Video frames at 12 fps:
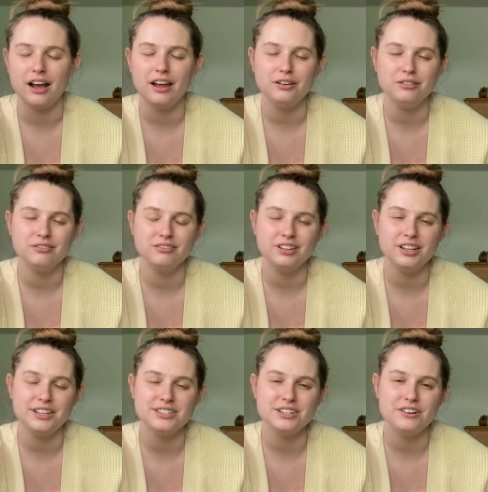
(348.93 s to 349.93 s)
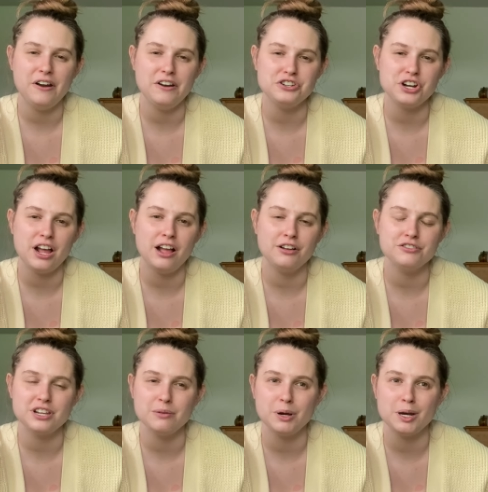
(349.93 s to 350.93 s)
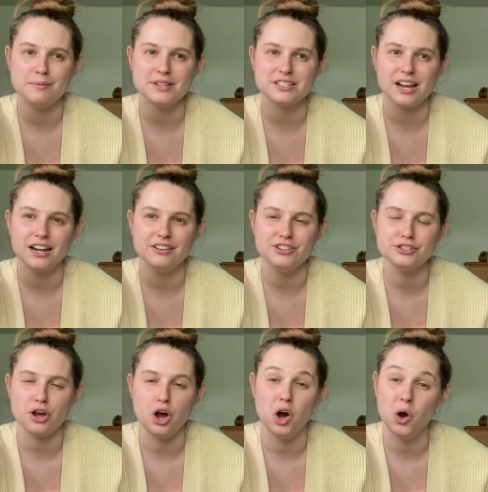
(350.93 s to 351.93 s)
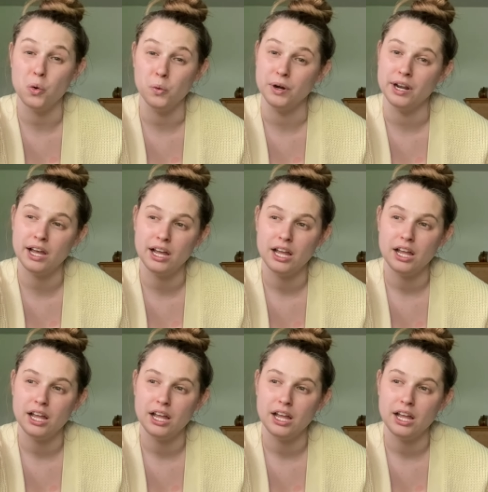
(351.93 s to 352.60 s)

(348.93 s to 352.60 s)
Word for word: I don't really consider it a Chicago suburb. It's kind of its own